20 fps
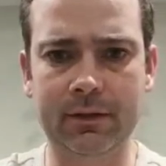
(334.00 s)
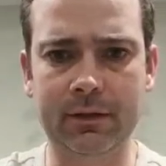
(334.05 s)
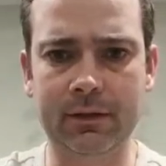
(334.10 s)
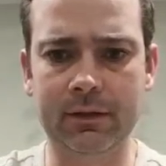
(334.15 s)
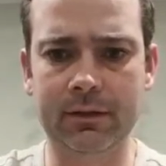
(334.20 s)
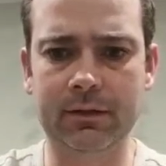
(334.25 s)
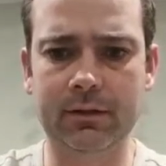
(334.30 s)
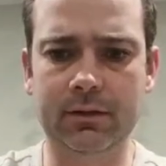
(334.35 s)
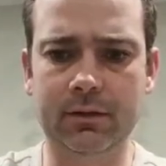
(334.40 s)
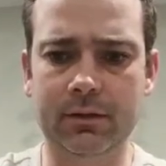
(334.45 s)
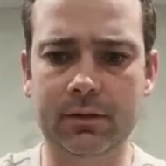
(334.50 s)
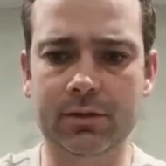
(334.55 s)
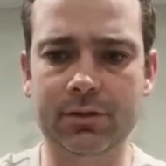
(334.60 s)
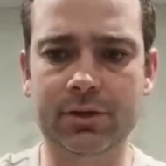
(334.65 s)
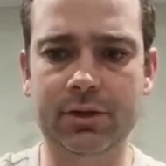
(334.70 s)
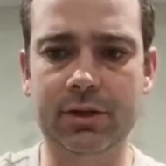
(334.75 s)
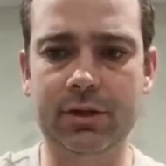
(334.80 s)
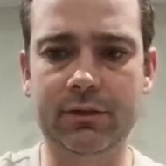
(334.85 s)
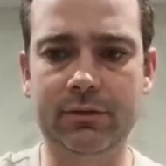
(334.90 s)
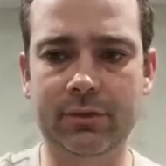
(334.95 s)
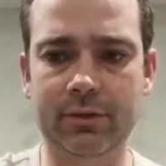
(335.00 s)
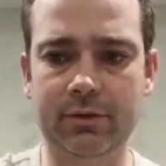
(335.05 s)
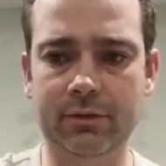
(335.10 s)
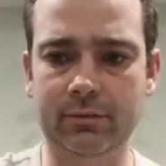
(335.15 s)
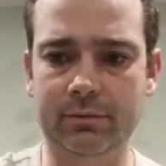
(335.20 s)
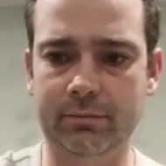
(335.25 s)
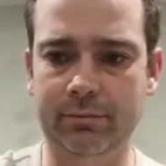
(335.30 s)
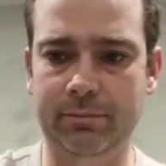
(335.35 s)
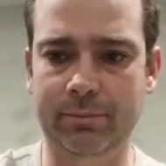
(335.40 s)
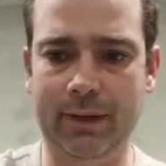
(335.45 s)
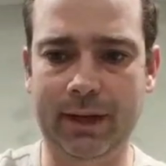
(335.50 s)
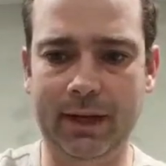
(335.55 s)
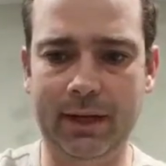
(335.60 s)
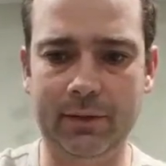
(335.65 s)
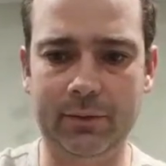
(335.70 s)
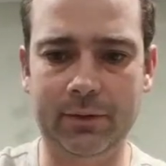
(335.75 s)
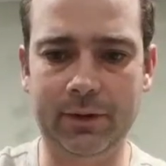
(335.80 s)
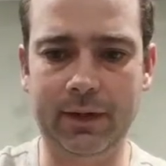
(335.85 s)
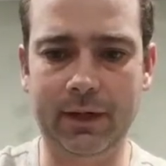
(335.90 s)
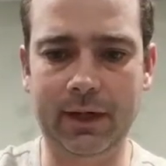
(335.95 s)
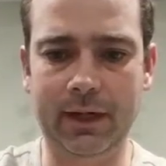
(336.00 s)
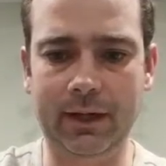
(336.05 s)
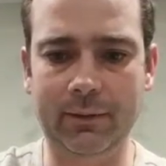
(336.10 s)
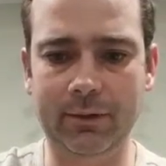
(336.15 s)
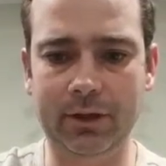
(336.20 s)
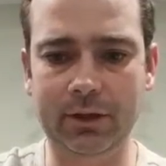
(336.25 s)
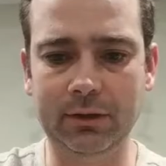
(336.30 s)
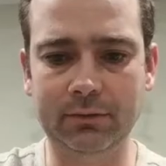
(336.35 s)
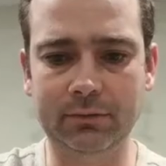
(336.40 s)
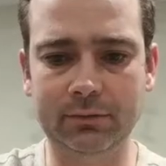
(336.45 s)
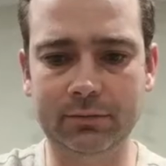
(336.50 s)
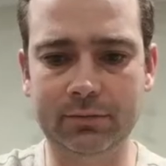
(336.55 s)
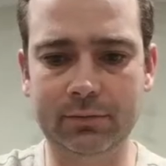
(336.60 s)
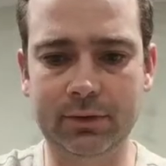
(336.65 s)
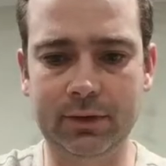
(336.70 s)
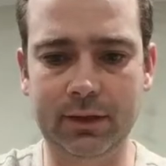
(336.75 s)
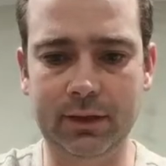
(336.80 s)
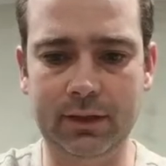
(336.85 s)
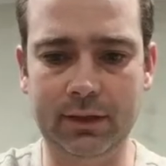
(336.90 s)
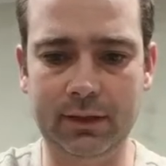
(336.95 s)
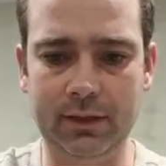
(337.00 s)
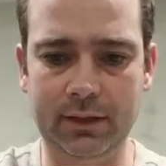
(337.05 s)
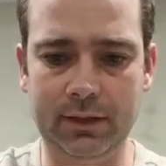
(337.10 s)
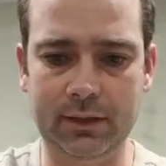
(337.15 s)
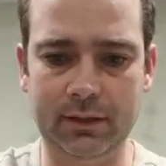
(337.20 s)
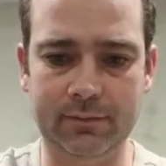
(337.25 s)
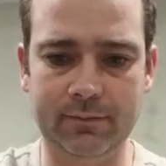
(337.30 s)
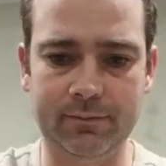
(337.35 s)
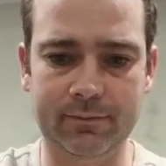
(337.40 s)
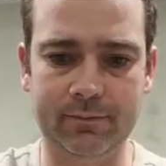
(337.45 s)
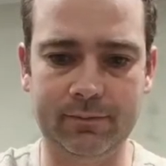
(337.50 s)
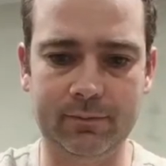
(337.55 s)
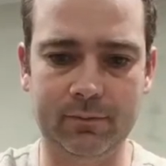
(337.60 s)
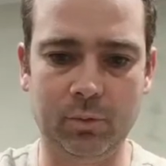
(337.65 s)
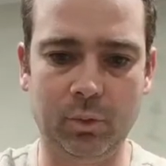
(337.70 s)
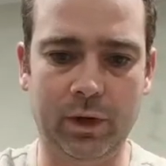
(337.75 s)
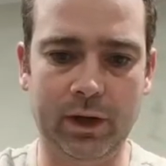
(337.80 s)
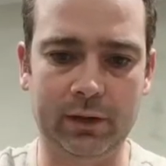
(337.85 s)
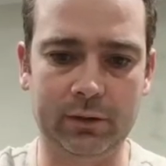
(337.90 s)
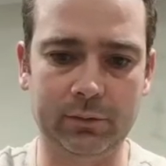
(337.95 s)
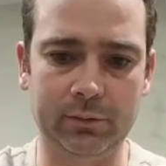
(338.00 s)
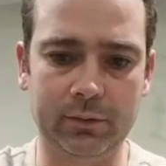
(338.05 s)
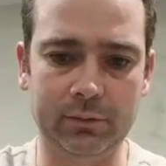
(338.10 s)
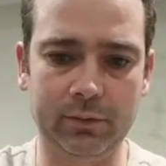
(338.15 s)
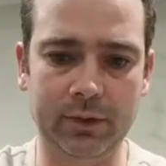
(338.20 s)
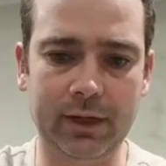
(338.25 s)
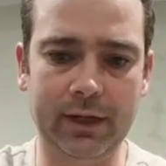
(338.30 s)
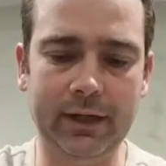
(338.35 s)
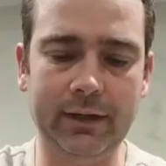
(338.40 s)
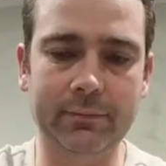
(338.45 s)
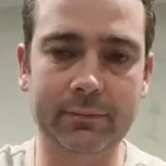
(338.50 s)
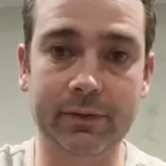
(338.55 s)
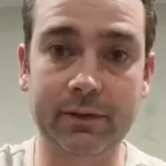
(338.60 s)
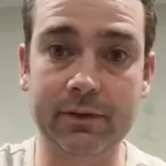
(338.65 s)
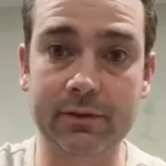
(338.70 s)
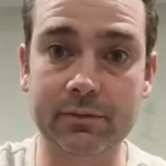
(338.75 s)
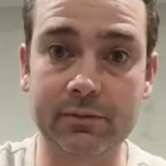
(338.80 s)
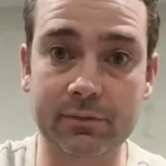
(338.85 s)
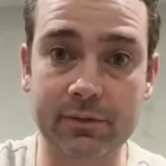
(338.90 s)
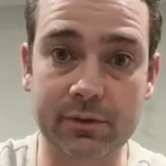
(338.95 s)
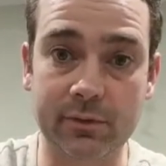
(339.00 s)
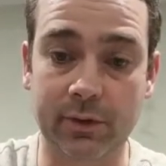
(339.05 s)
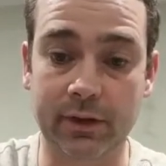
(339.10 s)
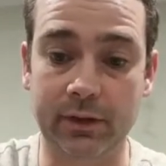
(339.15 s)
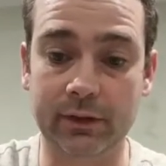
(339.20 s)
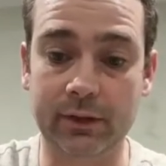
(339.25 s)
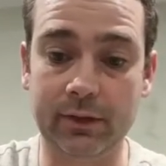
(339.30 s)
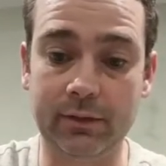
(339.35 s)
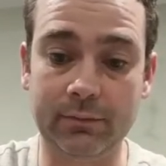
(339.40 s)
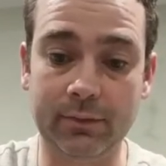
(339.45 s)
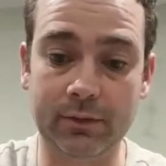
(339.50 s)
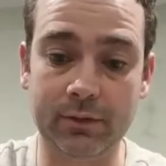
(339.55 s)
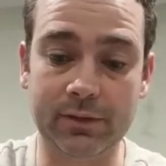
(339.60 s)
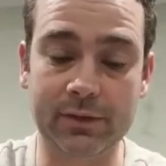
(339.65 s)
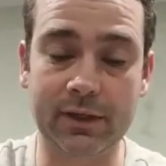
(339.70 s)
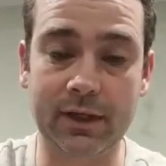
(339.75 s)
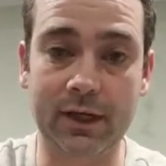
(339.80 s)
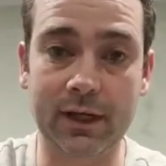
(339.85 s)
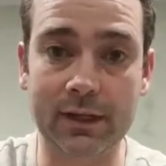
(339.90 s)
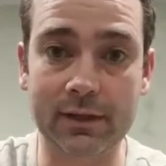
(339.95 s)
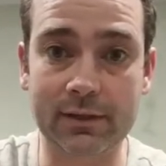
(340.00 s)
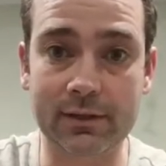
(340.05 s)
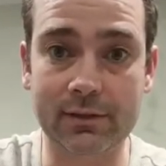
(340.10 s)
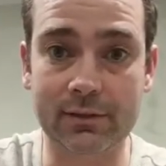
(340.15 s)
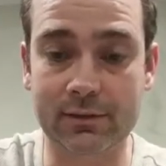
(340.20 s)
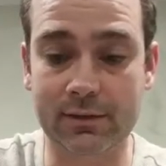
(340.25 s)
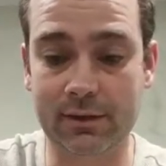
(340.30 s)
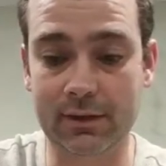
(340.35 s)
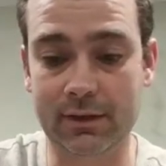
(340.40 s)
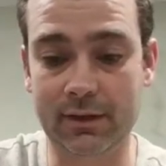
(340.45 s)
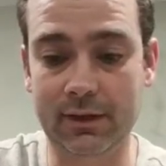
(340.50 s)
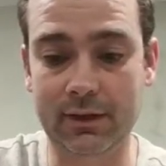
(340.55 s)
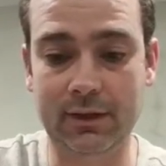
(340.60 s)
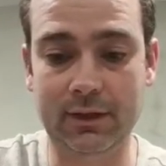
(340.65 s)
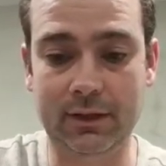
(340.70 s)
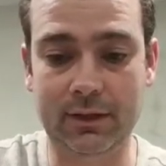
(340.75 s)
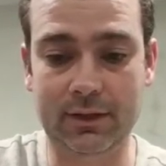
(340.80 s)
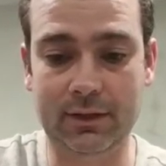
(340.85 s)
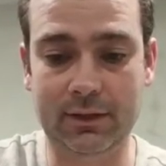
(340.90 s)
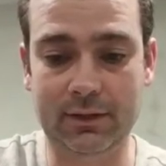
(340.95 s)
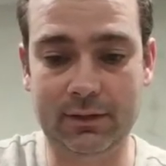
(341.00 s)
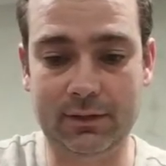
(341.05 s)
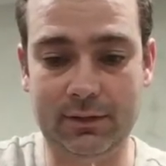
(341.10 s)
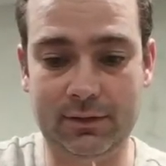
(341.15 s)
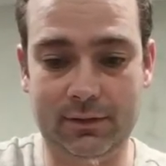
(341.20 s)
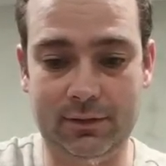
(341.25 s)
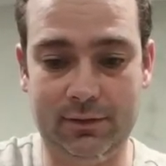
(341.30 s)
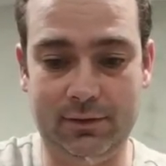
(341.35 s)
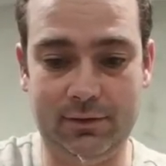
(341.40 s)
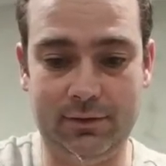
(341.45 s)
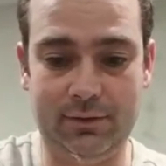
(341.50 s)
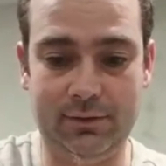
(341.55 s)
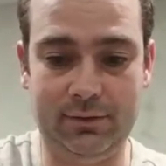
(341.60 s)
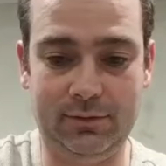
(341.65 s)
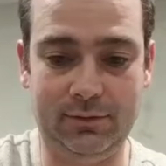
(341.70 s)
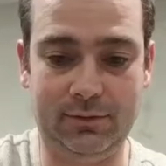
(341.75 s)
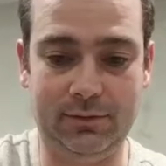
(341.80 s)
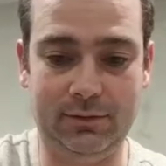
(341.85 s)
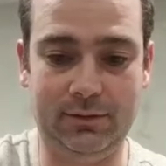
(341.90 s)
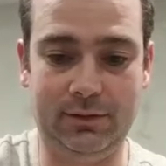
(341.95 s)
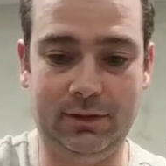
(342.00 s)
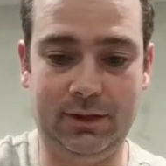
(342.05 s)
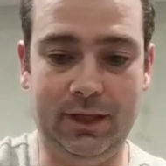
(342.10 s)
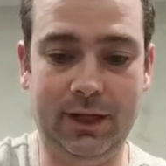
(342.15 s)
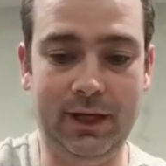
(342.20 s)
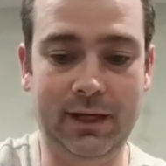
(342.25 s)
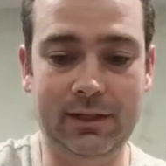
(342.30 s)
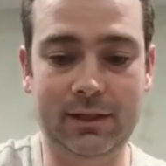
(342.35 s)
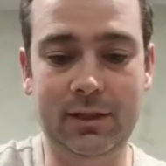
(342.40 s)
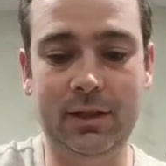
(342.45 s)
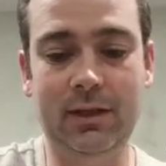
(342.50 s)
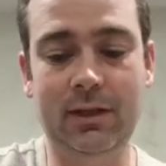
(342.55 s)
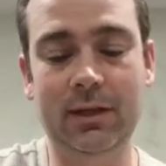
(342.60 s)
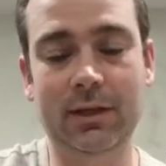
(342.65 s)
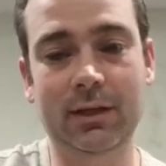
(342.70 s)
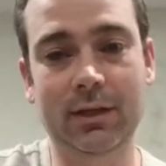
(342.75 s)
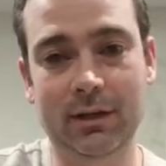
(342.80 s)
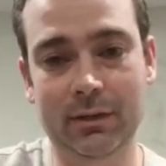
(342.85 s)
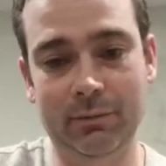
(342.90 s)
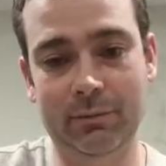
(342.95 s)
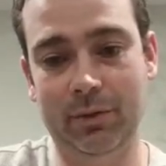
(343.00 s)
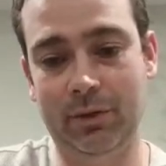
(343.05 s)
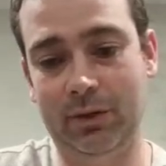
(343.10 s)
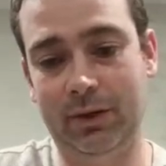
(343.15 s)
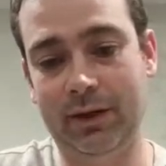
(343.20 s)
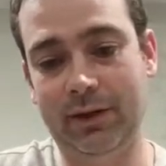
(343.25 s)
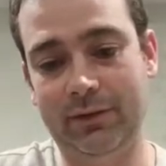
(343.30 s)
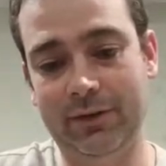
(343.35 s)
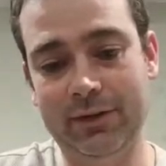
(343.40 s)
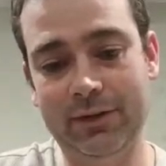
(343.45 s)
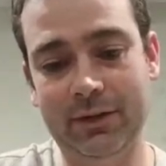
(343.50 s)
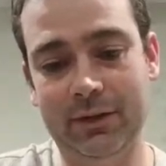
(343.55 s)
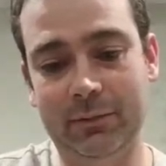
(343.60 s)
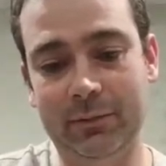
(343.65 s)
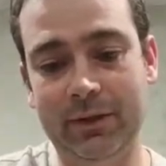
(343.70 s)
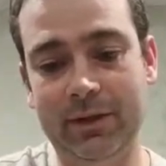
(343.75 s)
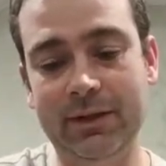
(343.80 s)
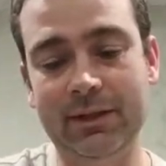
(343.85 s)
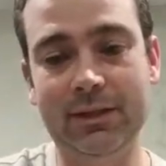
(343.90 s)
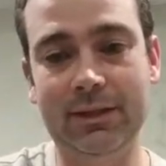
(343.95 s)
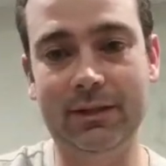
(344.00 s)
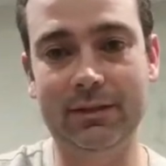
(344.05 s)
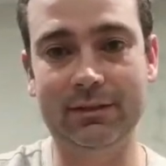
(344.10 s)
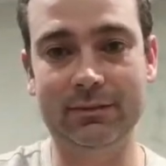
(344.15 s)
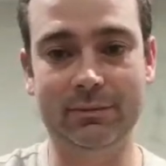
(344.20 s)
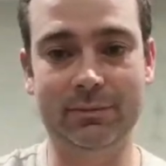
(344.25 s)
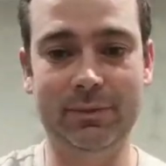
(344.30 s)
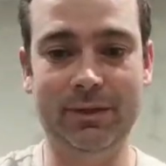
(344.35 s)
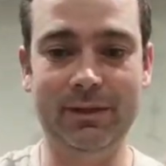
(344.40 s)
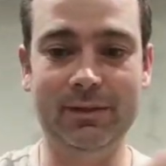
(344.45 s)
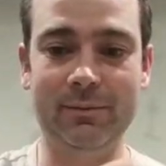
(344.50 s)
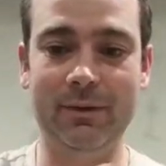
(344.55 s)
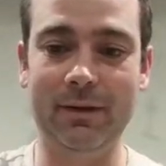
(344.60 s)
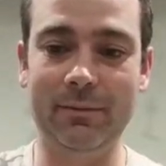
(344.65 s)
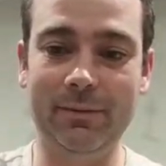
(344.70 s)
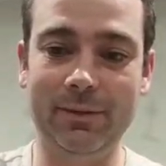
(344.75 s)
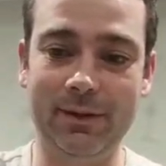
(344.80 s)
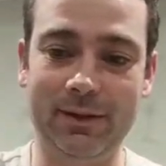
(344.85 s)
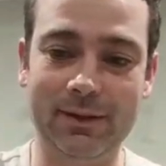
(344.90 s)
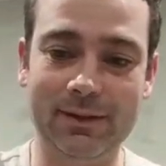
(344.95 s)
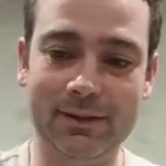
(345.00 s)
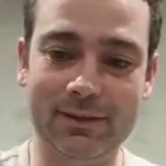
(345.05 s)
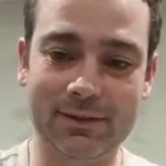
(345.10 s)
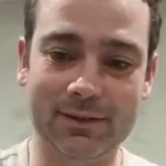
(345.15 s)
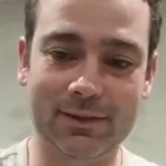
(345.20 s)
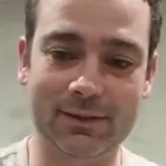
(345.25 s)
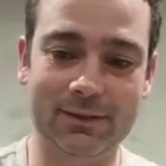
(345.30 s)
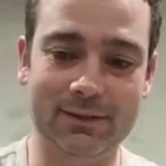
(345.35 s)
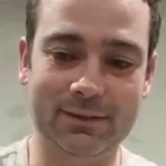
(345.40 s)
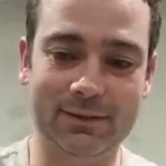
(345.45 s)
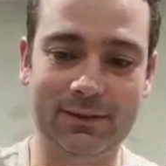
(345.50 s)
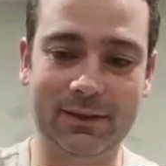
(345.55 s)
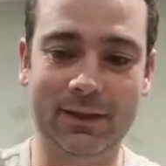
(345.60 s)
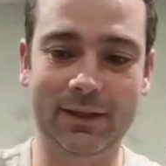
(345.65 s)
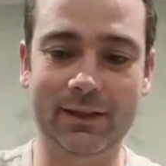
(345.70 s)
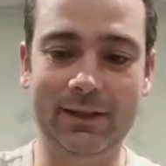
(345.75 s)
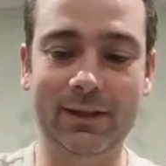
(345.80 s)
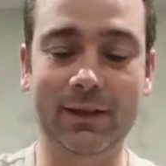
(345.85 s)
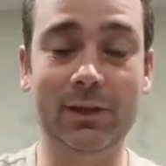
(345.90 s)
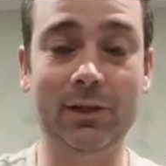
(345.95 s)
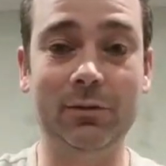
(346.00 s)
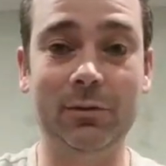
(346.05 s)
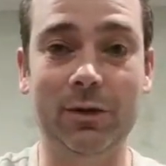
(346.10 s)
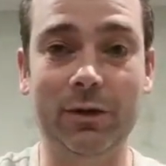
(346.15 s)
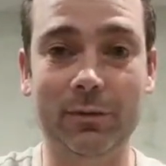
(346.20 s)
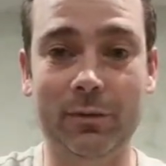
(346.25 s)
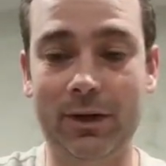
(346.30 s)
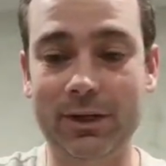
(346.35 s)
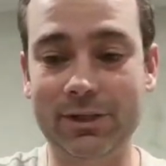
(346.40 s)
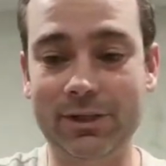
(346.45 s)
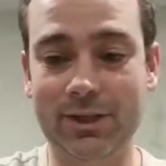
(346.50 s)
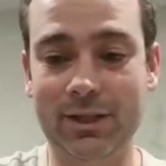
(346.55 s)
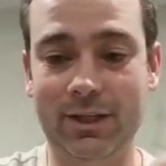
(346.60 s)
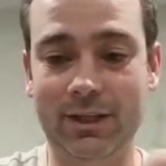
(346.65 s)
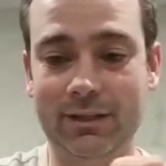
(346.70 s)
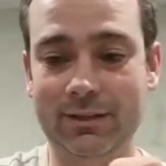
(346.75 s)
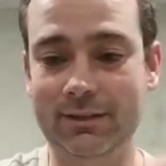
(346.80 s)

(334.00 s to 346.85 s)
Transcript: Usually if you bang it with a hammer, the weld will break, but this one was welded on both sides. So I had to pull every single piece out, piece by piece, so I didn't think you'd want to watch that.